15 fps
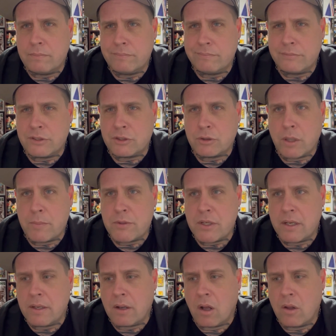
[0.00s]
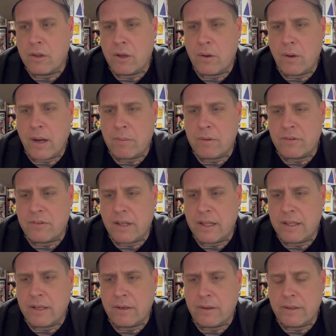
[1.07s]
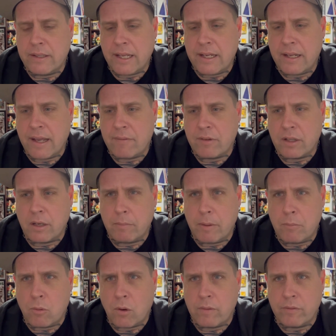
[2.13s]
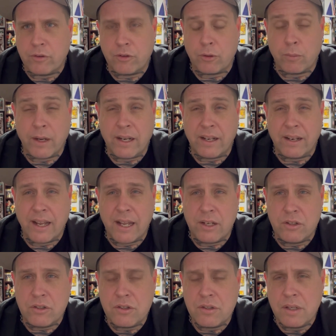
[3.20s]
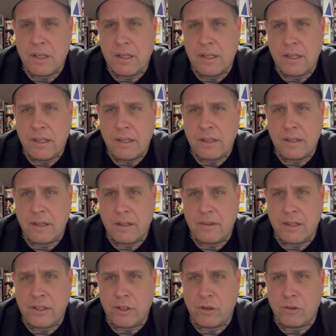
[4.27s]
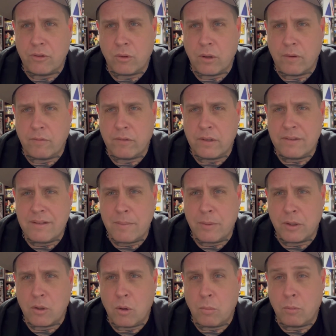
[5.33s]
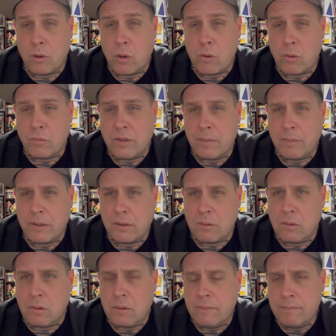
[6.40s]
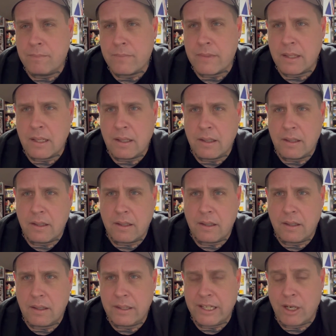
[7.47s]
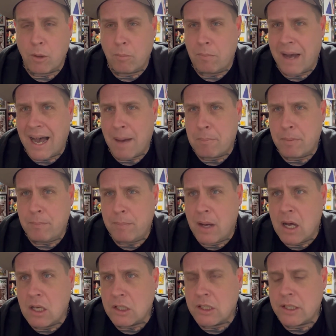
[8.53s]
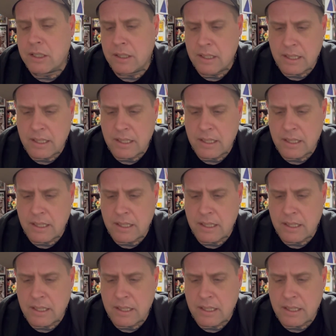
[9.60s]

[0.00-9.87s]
description, although I would say they have a little bit more of a serrated edge than your sort of typical, prototypical, pop punk.